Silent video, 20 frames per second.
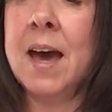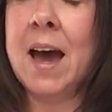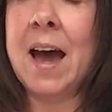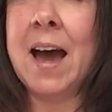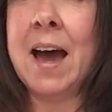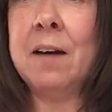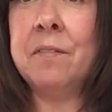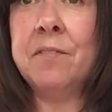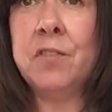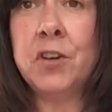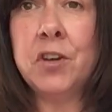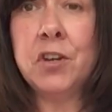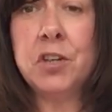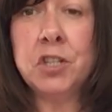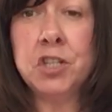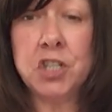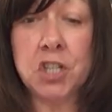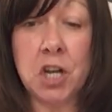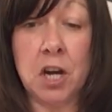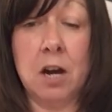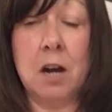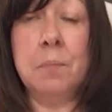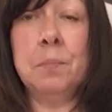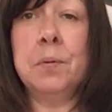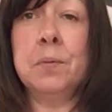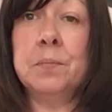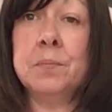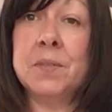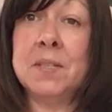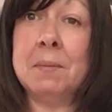Our first job
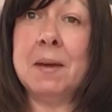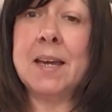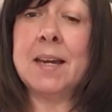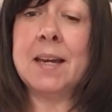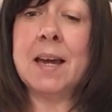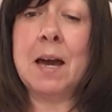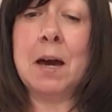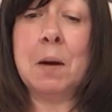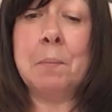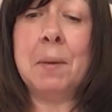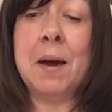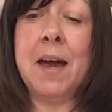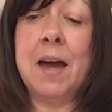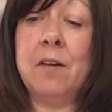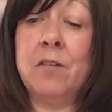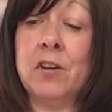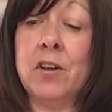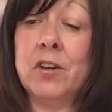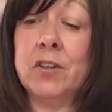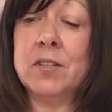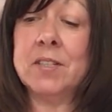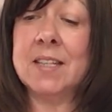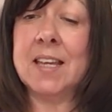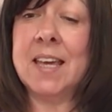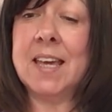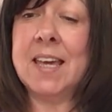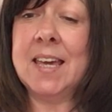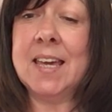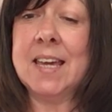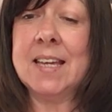to make our parrot
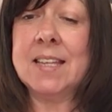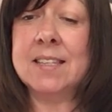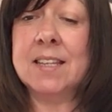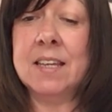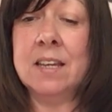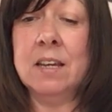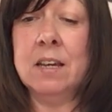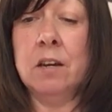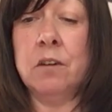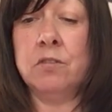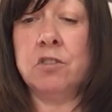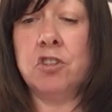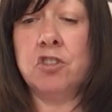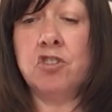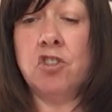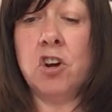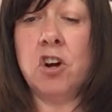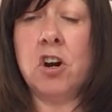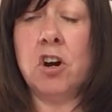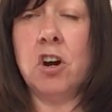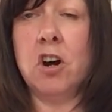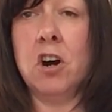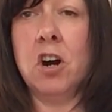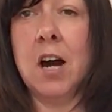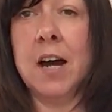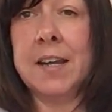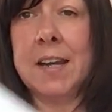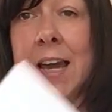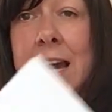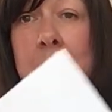is to draw
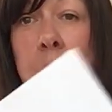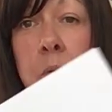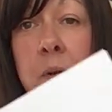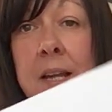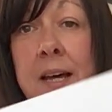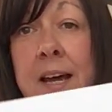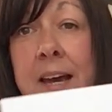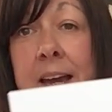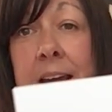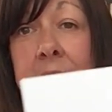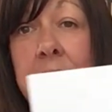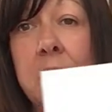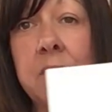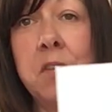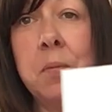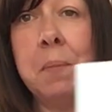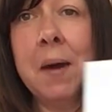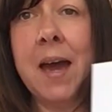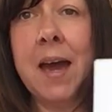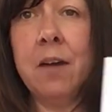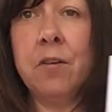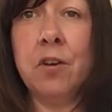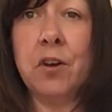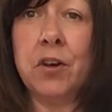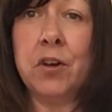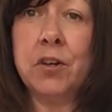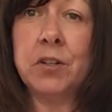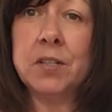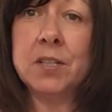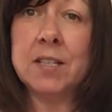an outline of a
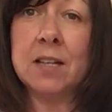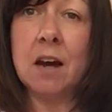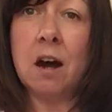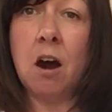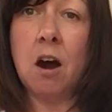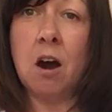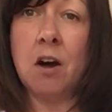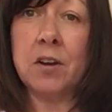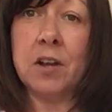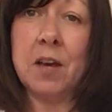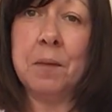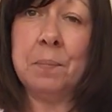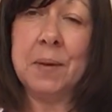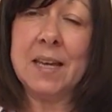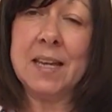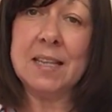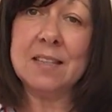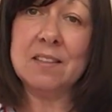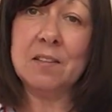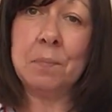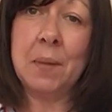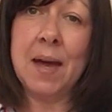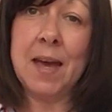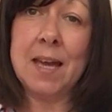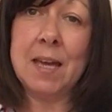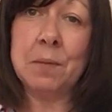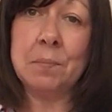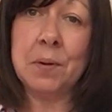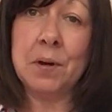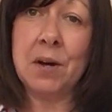parrot on a piece of
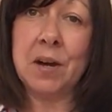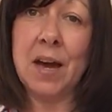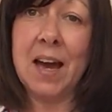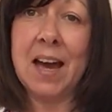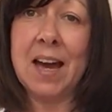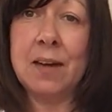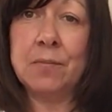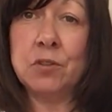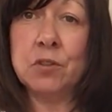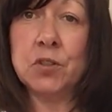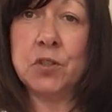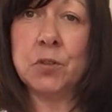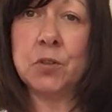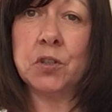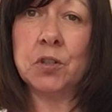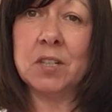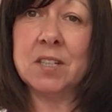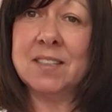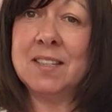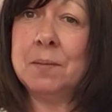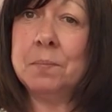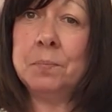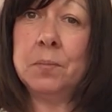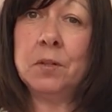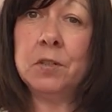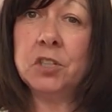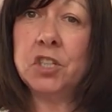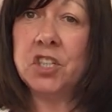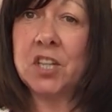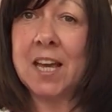paper. I've just done a
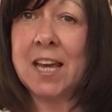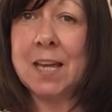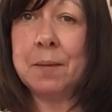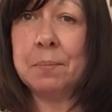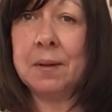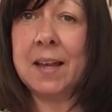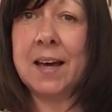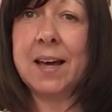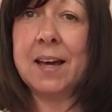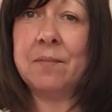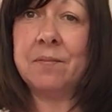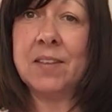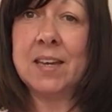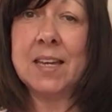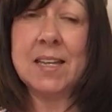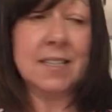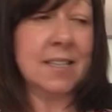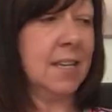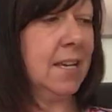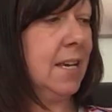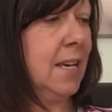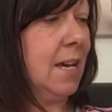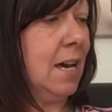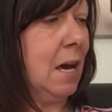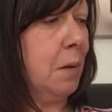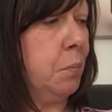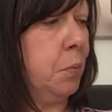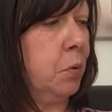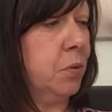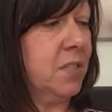simple shape like this
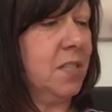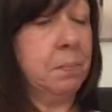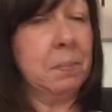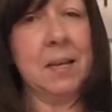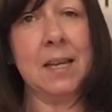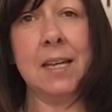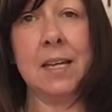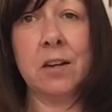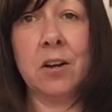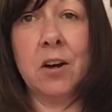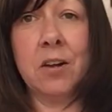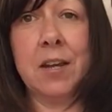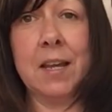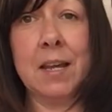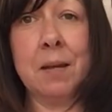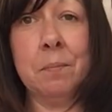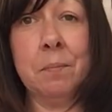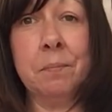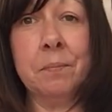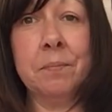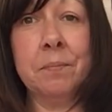and put a beak on him.